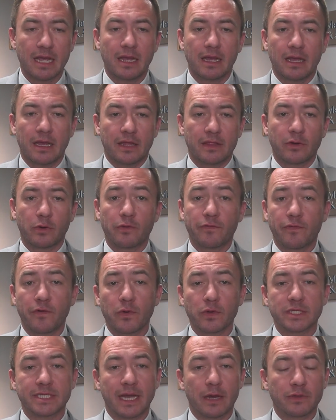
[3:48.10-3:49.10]
There were folks
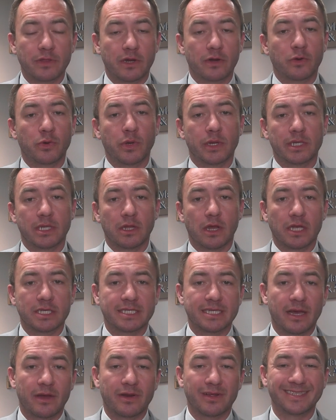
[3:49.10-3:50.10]
out there who had lost
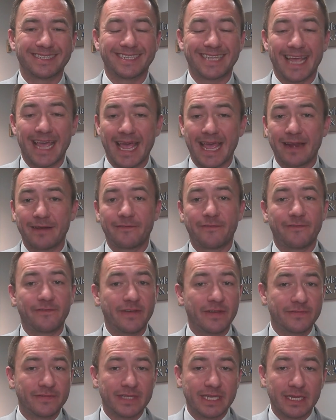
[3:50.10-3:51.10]
out on 10,
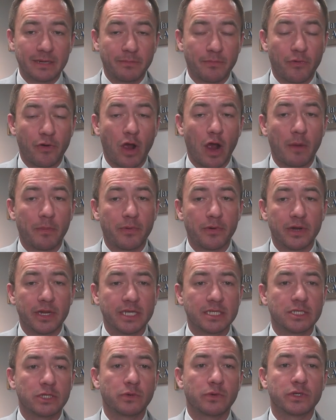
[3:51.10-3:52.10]
15 properties
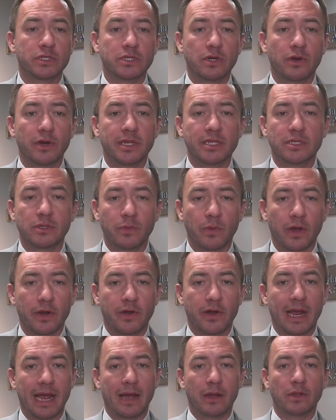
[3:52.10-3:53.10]
who were starting to wonder
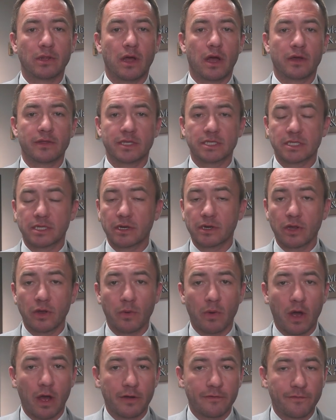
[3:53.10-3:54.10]
how long this could go
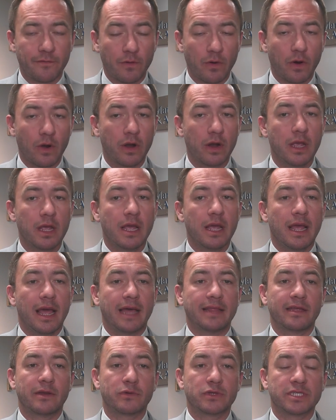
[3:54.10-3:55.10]
on for, and they
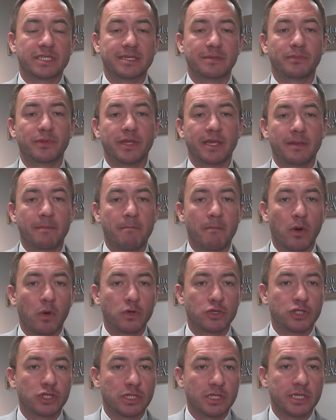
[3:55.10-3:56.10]
were simply
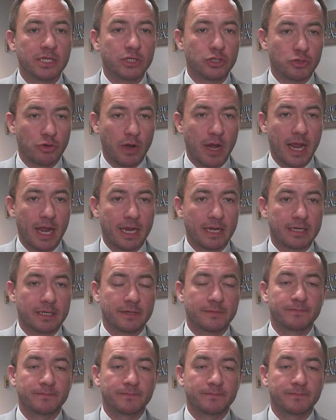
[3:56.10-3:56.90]
emotionally drained.